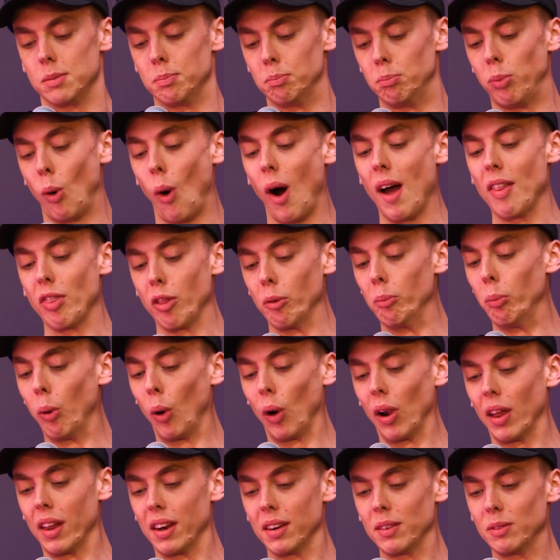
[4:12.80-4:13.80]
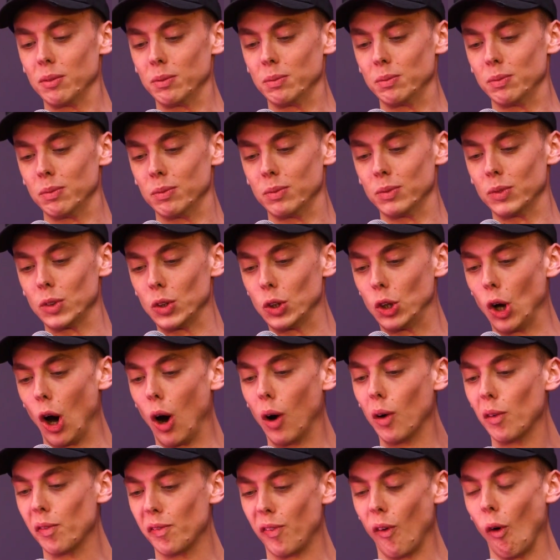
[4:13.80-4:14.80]
bite the bullet,
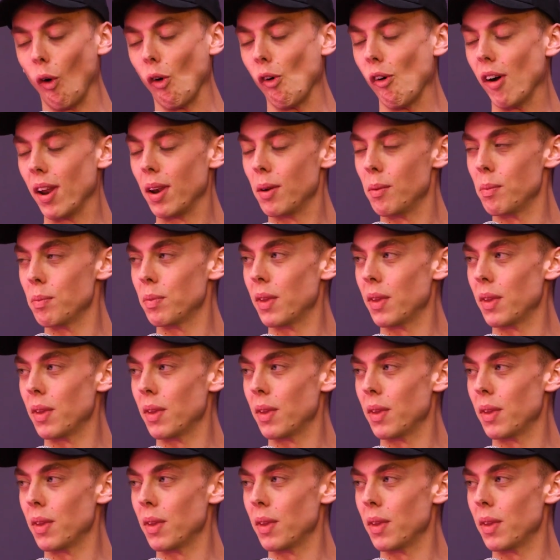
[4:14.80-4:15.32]
go for it,